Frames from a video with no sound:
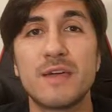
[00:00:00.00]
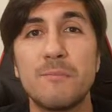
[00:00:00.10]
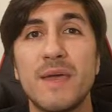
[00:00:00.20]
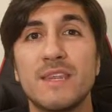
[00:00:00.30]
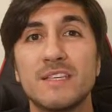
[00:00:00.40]
can
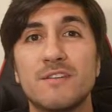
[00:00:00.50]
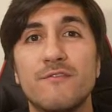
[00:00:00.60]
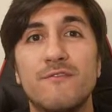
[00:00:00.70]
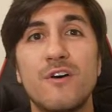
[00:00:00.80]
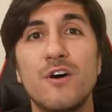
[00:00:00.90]
make this a
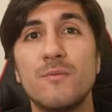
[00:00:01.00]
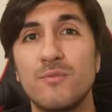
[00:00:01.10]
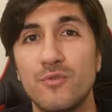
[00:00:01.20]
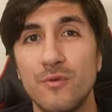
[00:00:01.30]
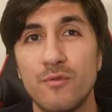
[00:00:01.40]

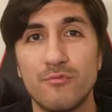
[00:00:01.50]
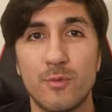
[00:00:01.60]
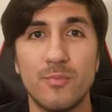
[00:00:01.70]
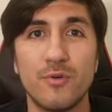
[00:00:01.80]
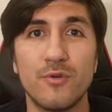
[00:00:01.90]
verbal
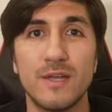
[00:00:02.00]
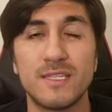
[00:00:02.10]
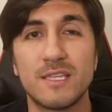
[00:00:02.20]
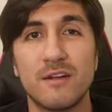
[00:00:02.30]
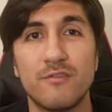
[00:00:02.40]
report
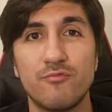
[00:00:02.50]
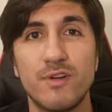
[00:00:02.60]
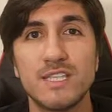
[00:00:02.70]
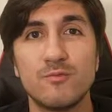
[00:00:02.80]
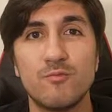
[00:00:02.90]
instead of a
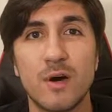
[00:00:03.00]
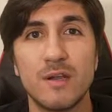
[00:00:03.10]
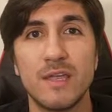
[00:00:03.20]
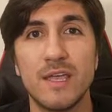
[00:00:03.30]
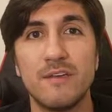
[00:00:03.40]
written
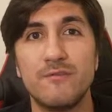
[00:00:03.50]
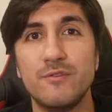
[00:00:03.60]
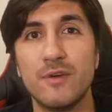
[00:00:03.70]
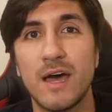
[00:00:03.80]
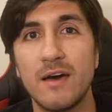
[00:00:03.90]
one if
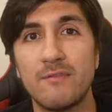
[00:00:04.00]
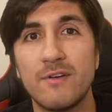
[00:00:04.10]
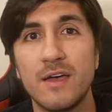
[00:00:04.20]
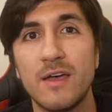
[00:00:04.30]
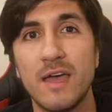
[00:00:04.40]
you have
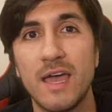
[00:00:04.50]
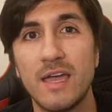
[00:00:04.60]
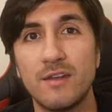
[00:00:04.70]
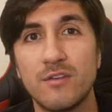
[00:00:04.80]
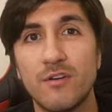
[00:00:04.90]

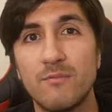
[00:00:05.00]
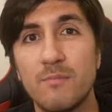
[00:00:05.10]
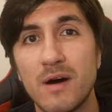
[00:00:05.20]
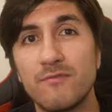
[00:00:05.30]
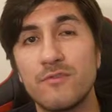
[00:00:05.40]
end of
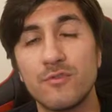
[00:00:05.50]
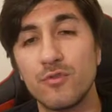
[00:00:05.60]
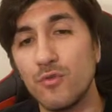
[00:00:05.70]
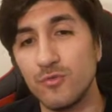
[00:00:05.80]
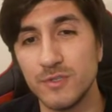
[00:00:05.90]
month
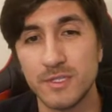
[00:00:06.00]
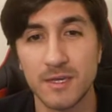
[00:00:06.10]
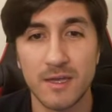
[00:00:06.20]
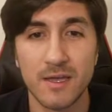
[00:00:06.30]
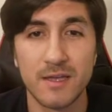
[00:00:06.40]
calls.
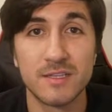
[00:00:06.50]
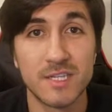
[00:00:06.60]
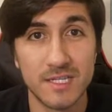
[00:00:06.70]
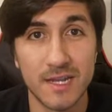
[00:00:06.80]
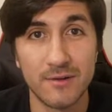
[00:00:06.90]

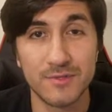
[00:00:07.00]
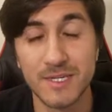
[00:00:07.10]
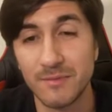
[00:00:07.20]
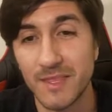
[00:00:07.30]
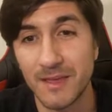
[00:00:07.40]
Just a little
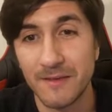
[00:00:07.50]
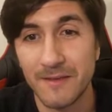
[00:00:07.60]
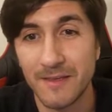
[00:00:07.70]
tip there.